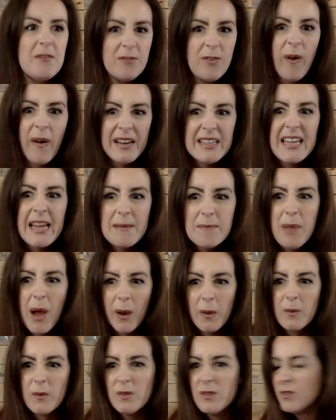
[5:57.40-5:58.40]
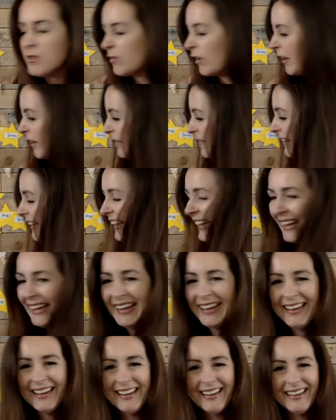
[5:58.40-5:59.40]
Friday post run.
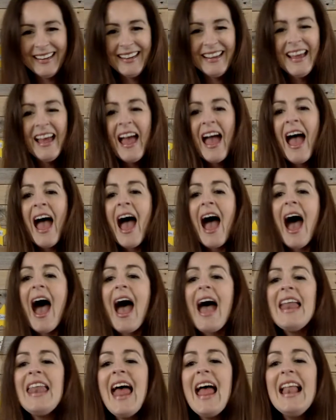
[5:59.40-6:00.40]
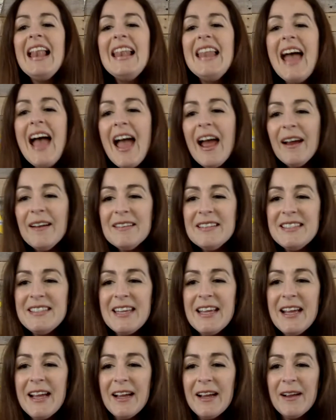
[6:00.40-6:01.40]
And hello
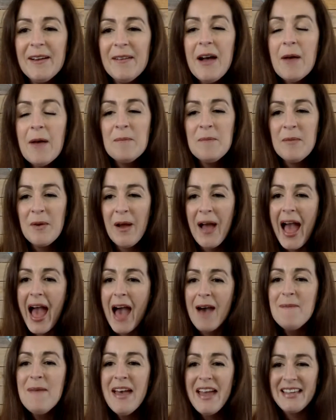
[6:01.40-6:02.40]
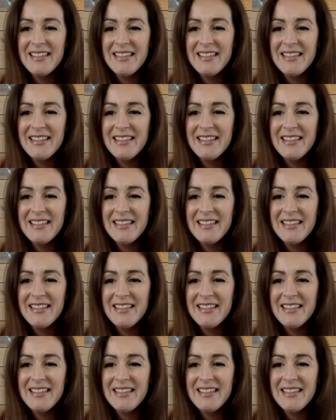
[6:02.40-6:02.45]
to Muhammad.